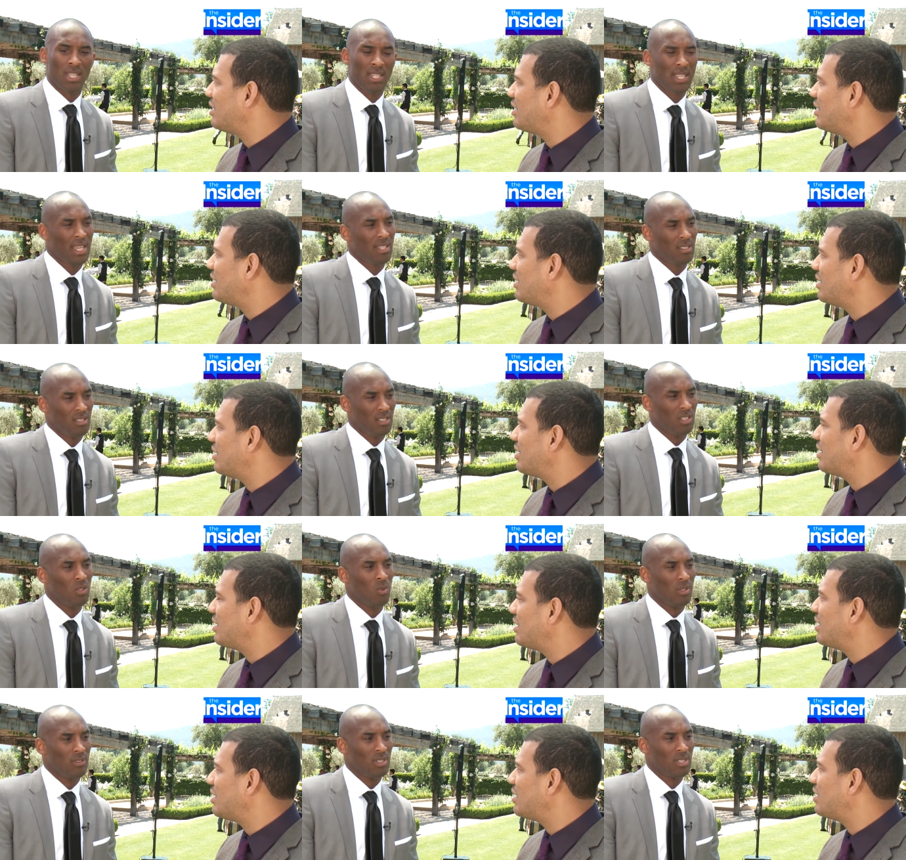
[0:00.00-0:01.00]
Speaker 1: that he had to deal
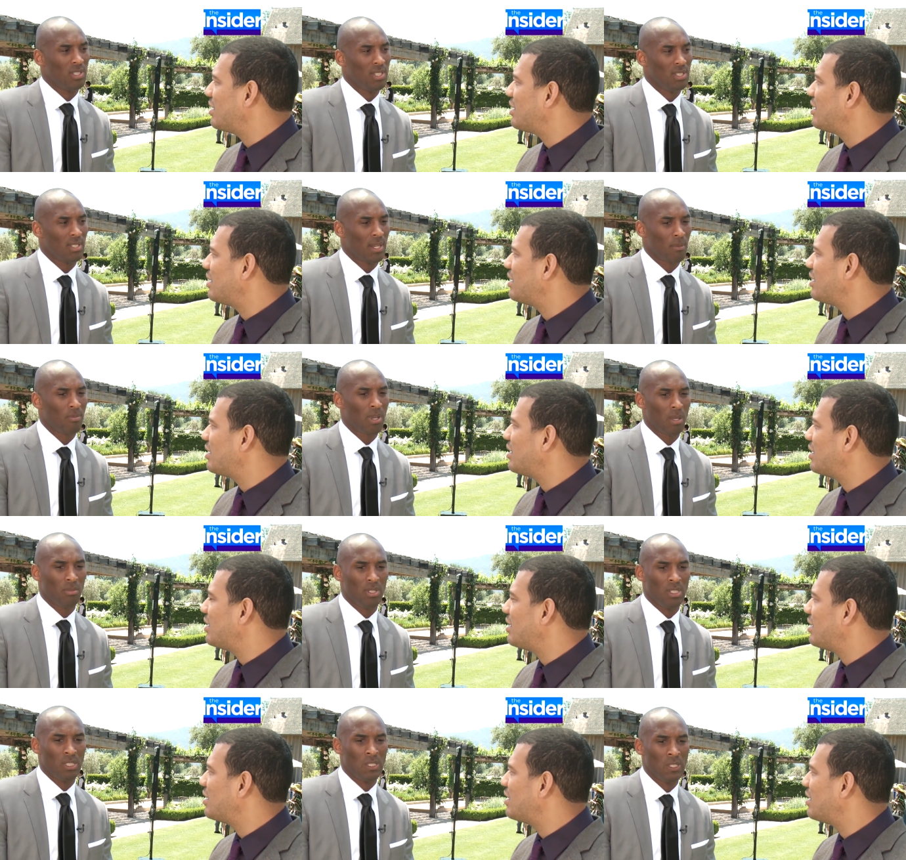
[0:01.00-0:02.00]
with this season, I
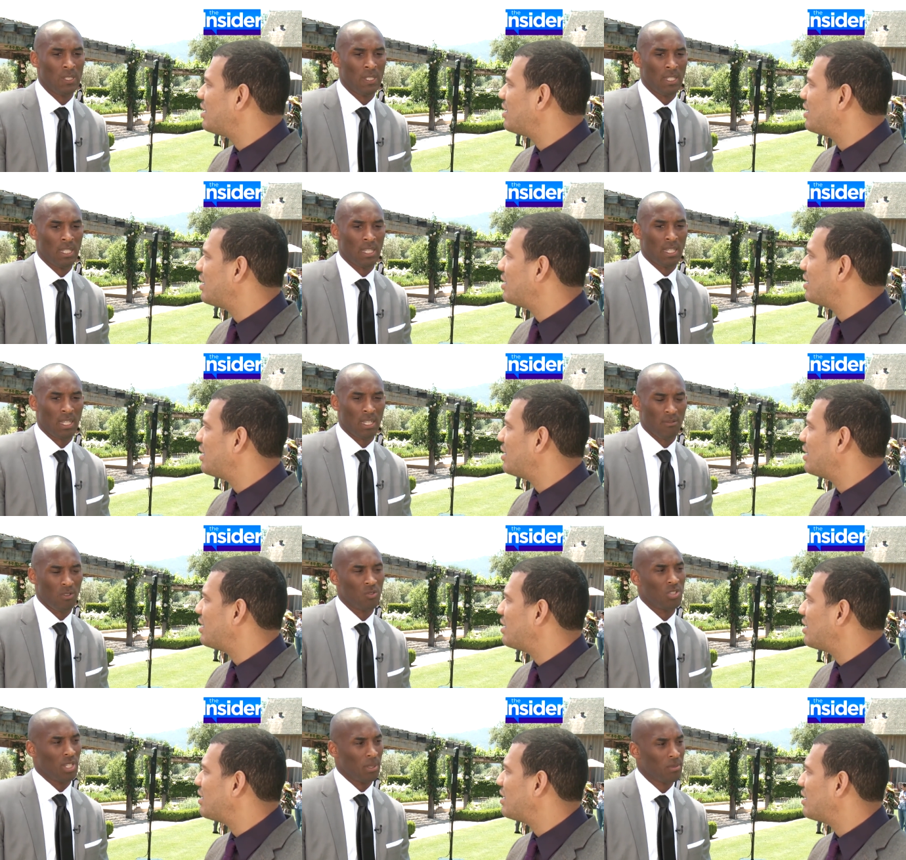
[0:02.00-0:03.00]
probably, I'd
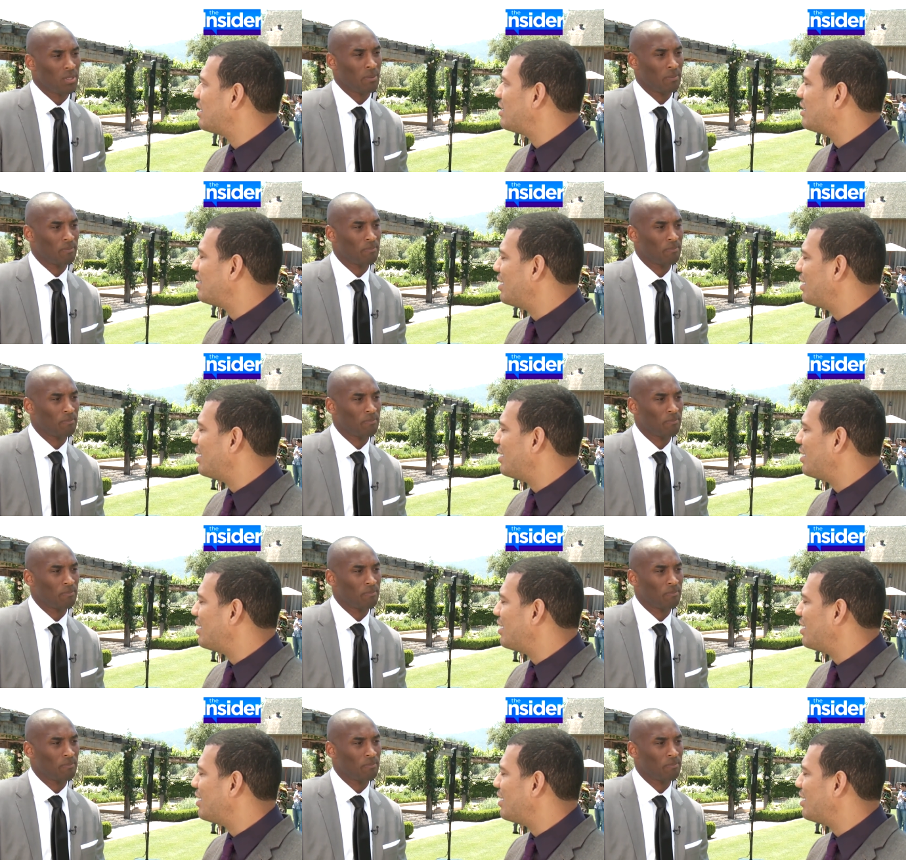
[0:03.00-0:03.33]
vote James.